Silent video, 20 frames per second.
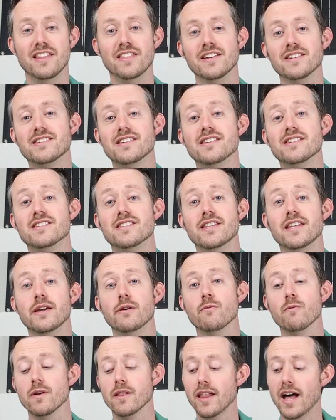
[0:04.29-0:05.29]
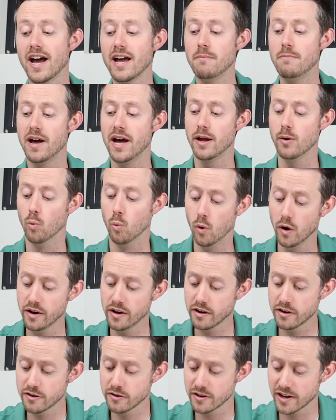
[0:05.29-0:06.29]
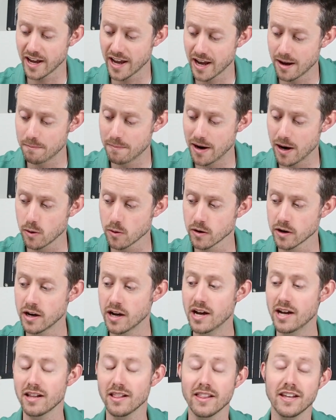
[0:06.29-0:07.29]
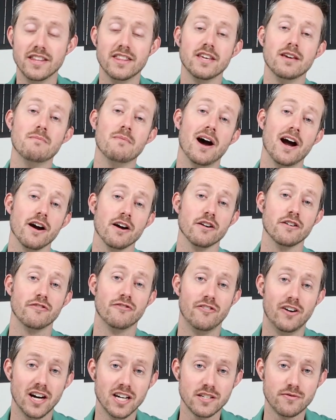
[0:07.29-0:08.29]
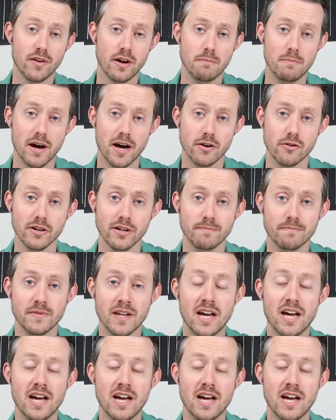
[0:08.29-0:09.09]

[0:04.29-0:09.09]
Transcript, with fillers: This is the RELiBATT 100 amp hour lithium iron phosphate battery.